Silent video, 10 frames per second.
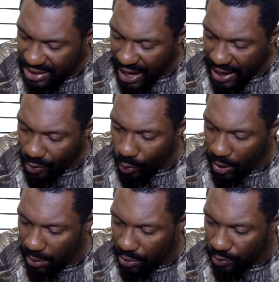tight
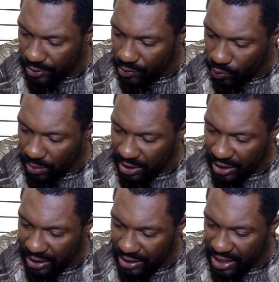wobble when swimming,
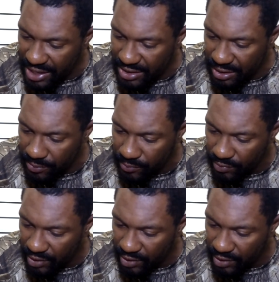and enticing